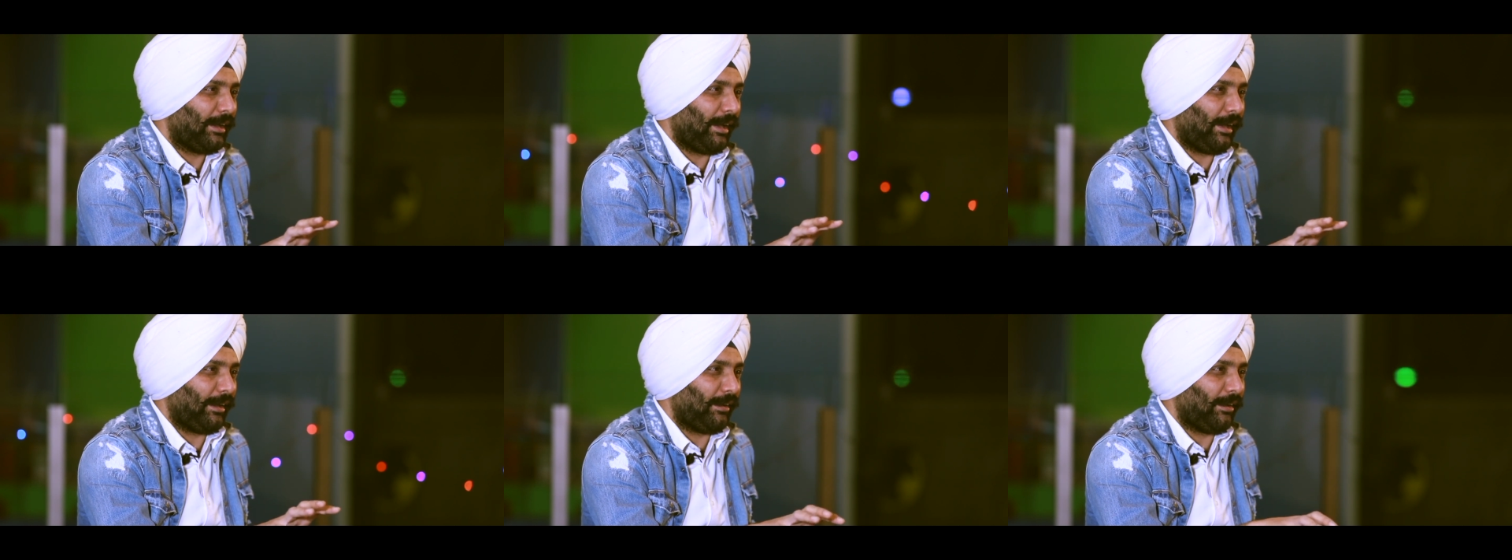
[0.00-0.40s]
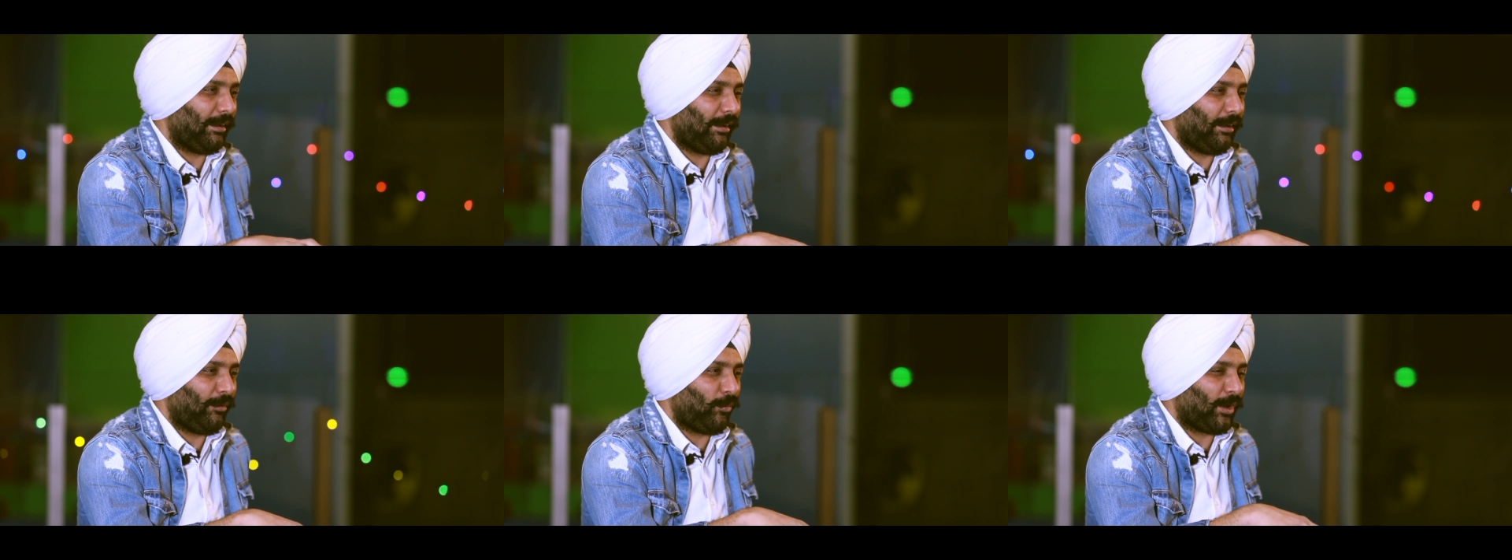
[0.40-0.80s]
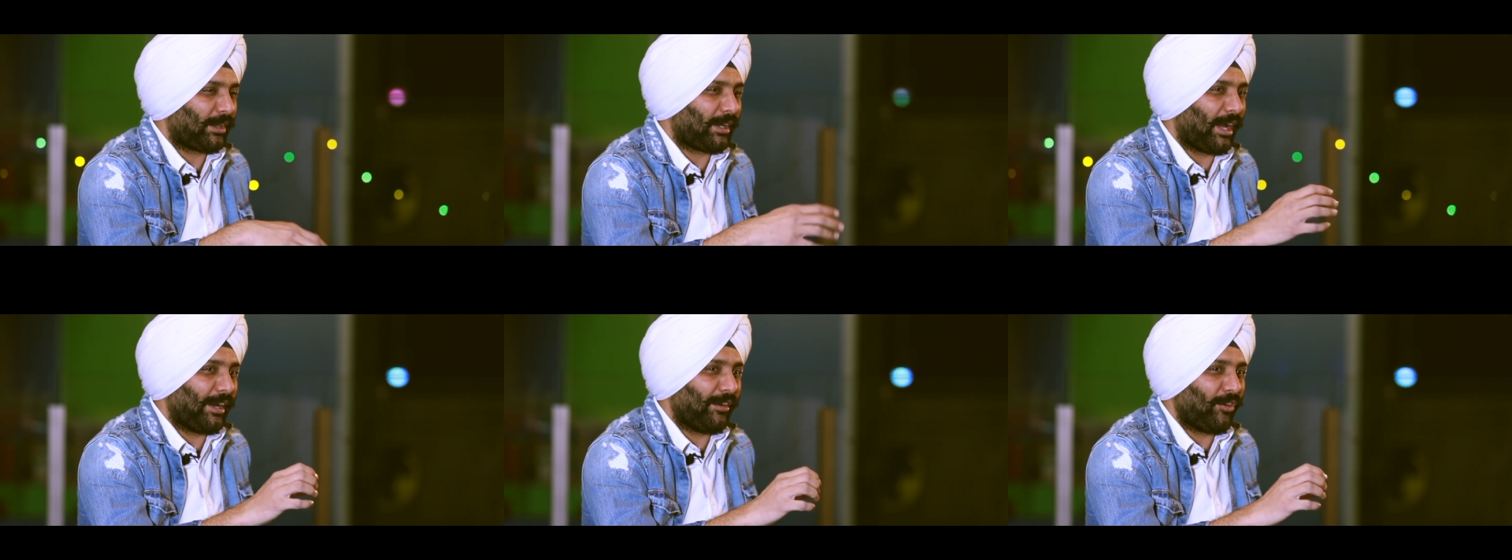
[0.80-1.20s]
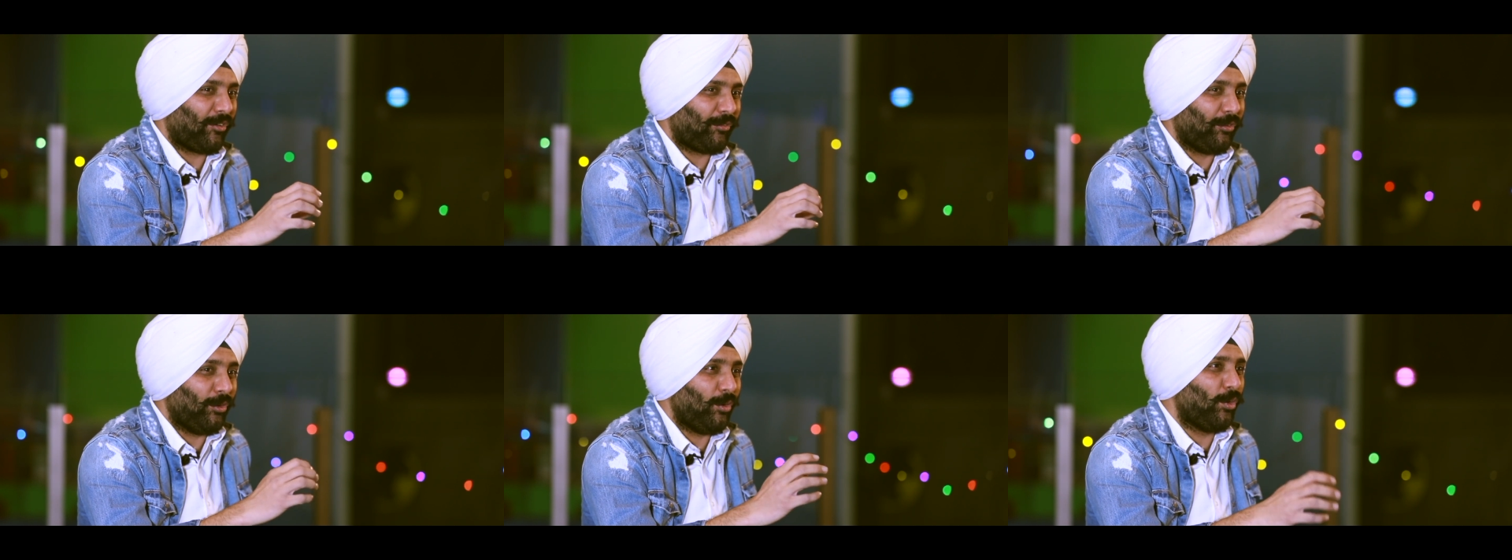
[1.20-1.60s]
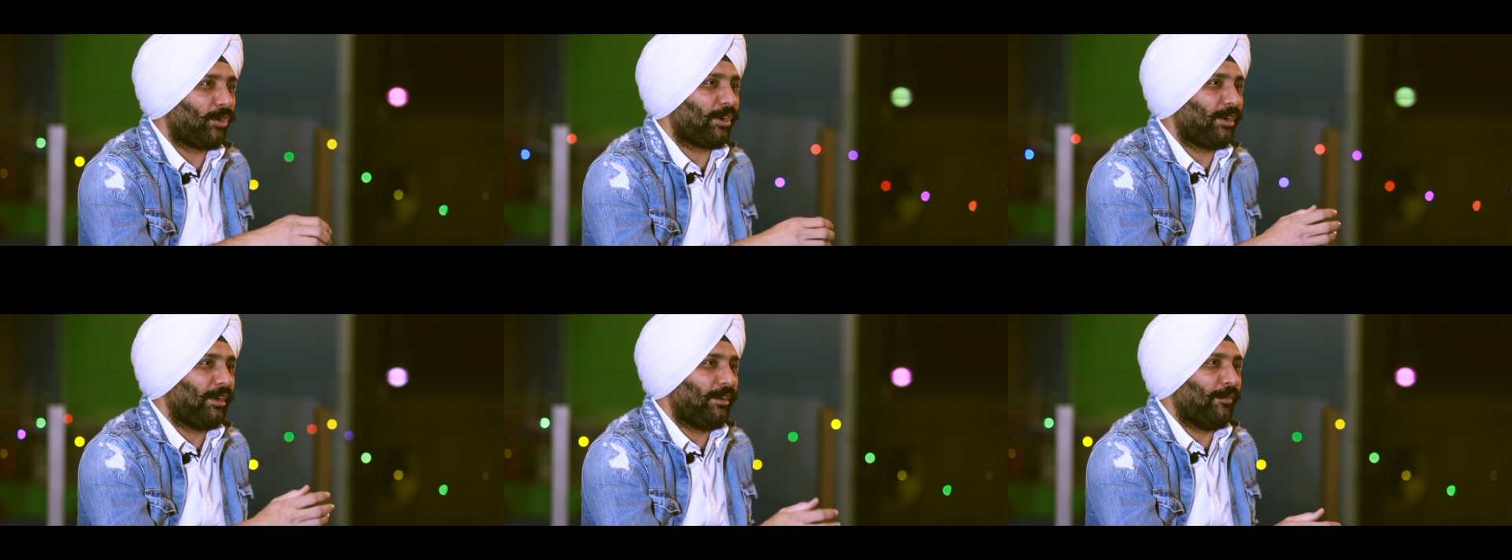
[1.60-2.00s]
and what kind of look
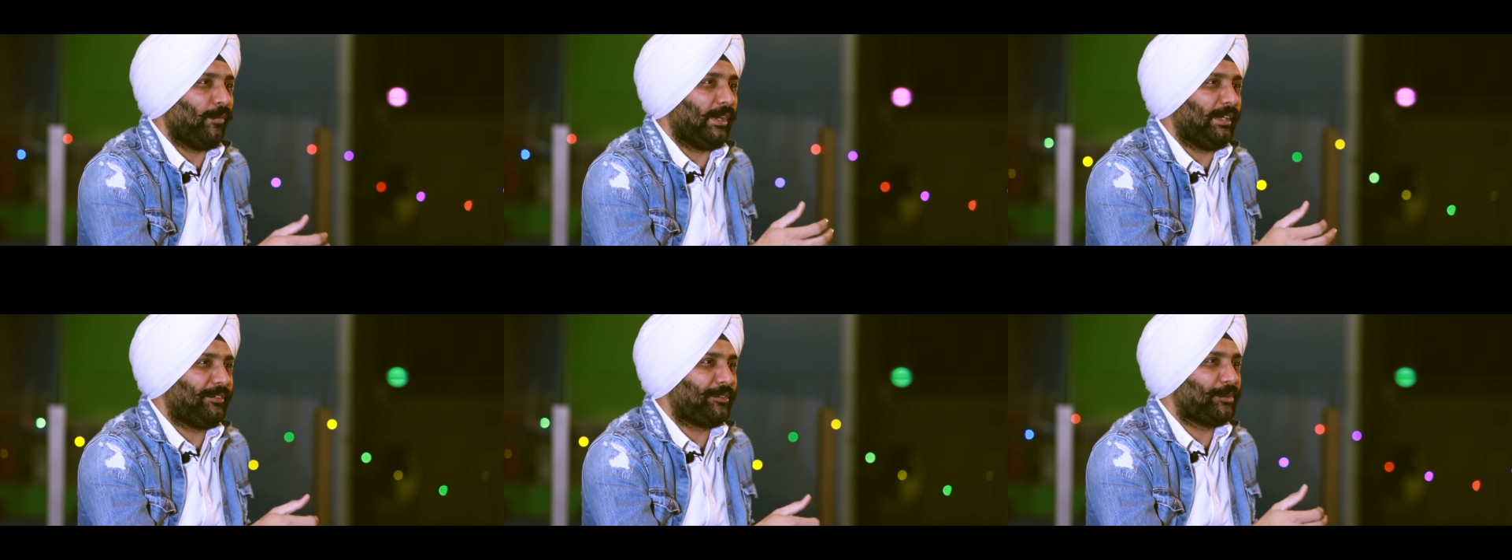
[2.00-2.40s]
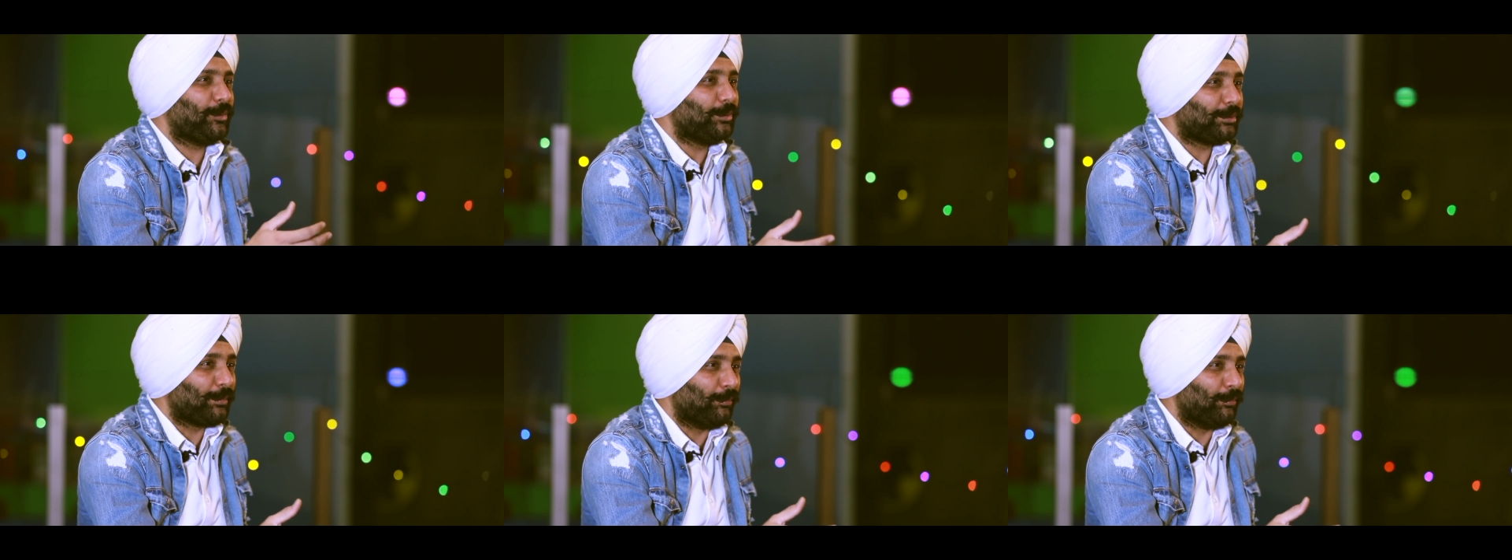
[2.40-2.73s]
will suit